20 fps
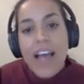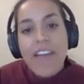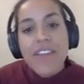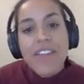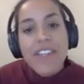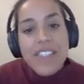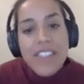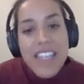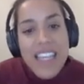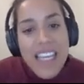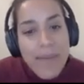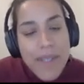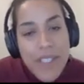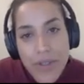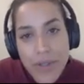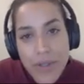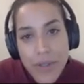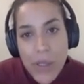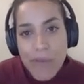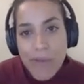And then the same is
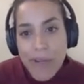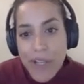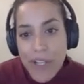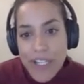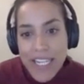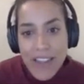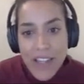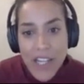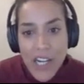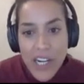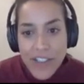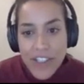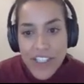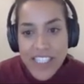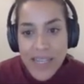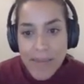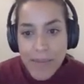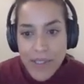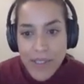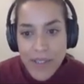true if we look at large
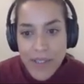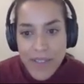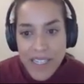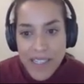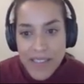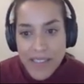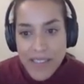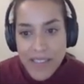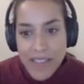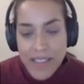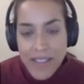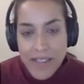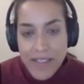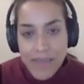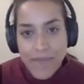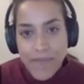samples of disks.